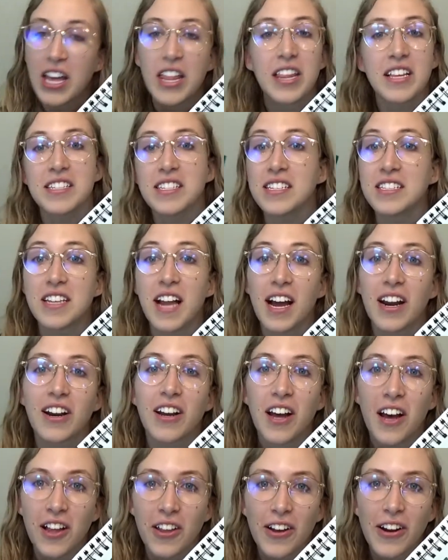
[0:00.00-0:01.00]
this is not a
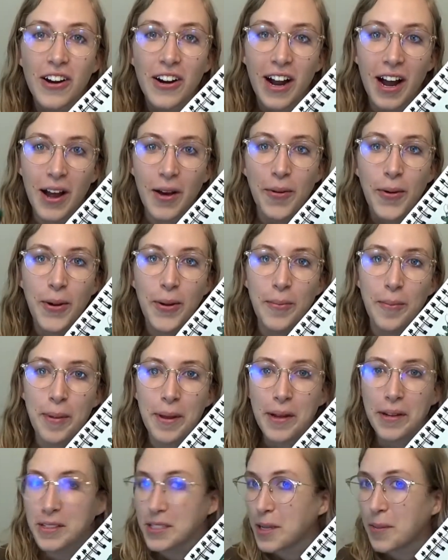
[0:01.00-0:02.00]
color I would
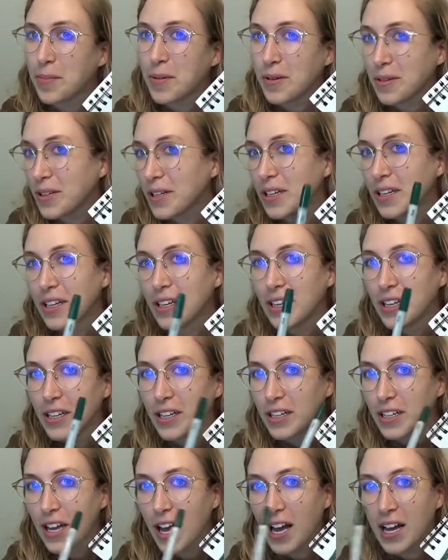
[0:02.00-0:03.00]
pick typically
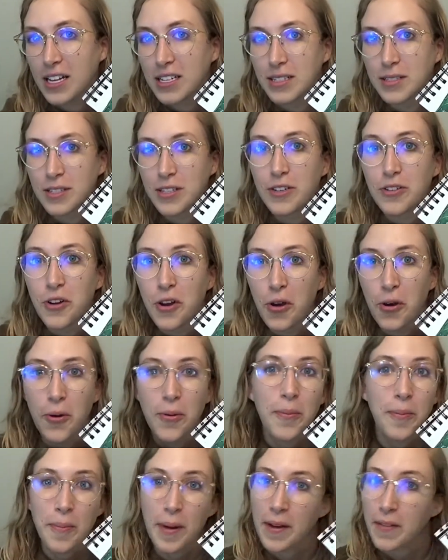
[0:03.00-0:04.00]
as, you
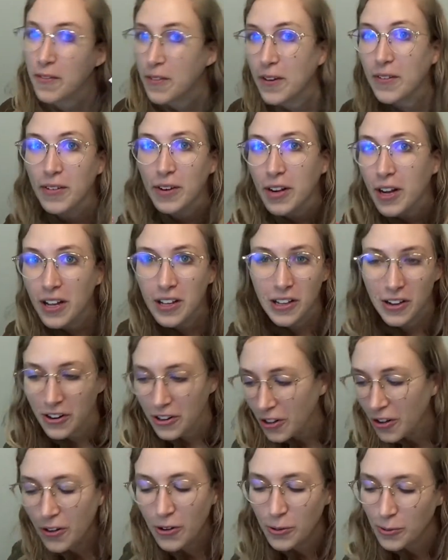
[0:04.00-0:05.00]
know, my favorite color
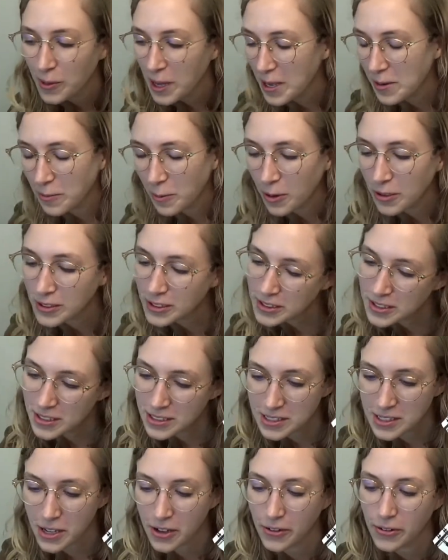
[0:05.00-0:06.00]
in the whole wide world,
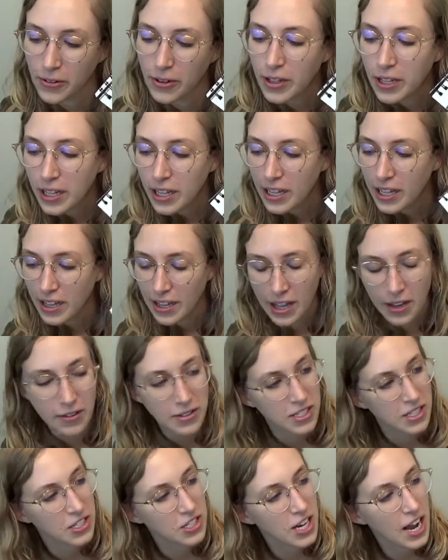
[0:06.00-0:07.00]
so that
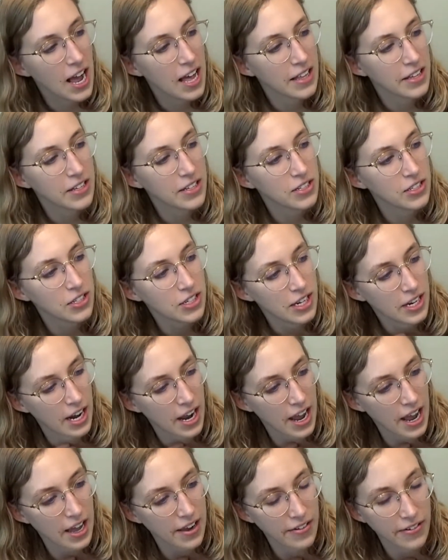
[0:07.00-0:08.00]
was a challenge, and
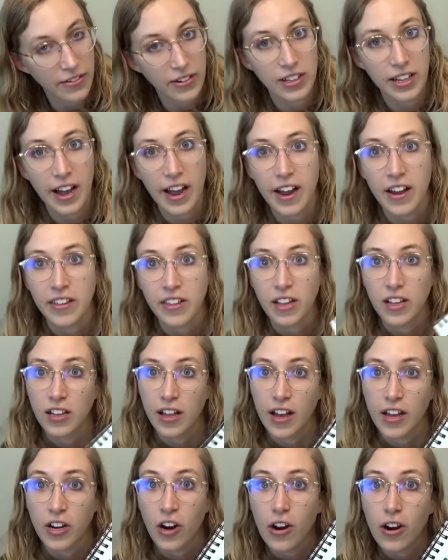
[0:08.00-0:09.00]
I had to rely on the
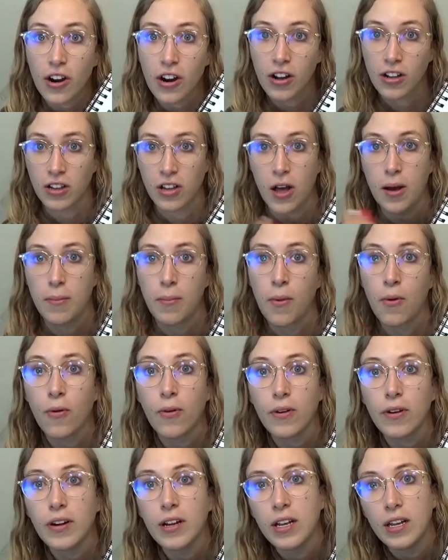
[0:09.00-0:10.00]
line art a lot
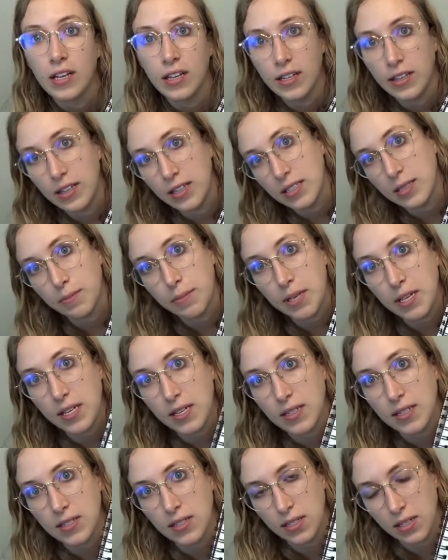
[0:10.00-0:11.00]
more in this
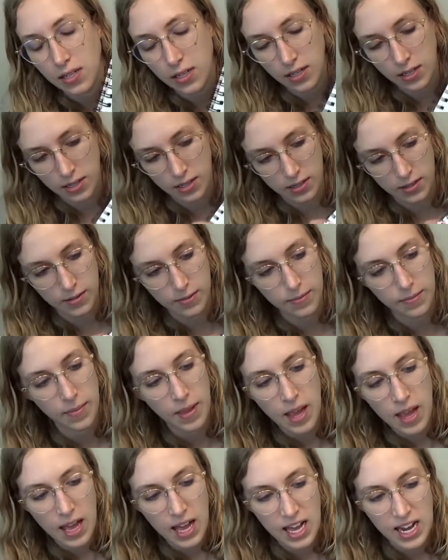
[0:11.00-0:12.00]
piece.
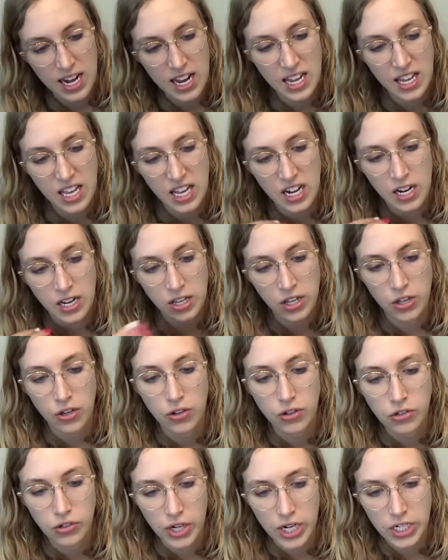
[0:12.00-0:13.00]
I didn't get a
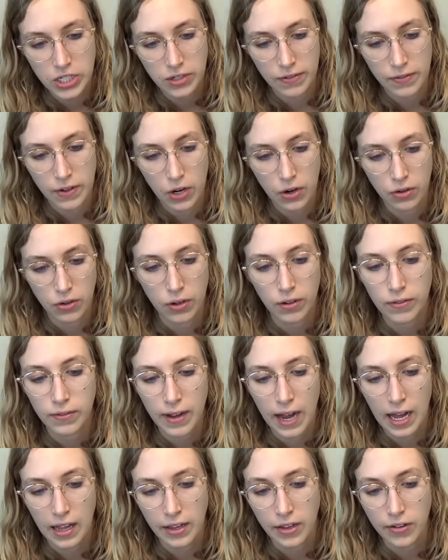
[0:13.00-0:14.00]
huge range of tonal
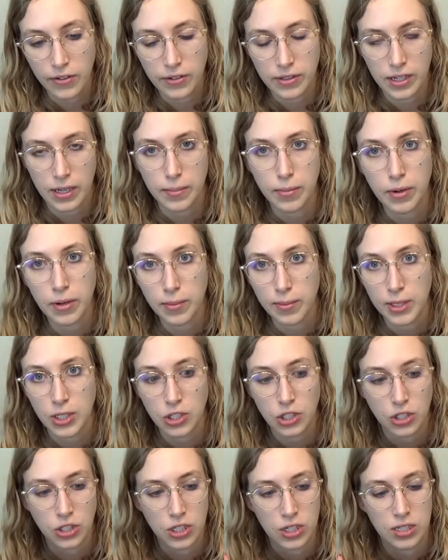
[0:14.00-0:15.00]
values. I pretty
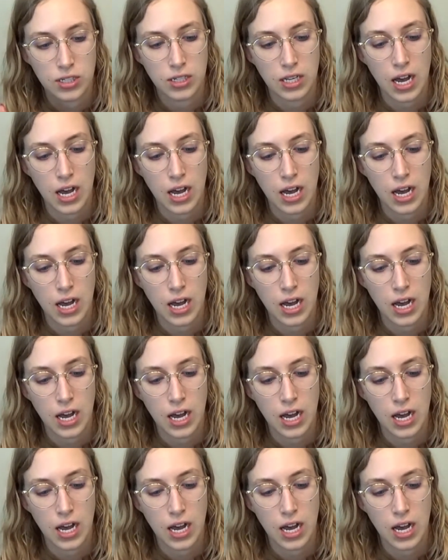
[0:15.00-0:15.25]
much just